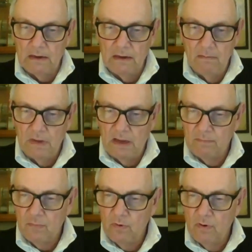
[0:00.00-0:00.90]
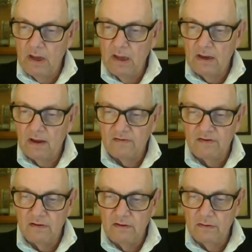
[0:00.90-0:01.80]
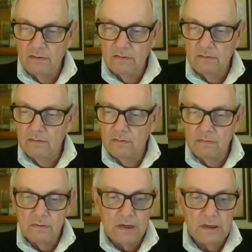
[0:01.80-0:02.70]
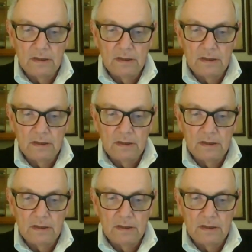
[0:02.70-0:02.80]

Hey, Matt Moran, I see you.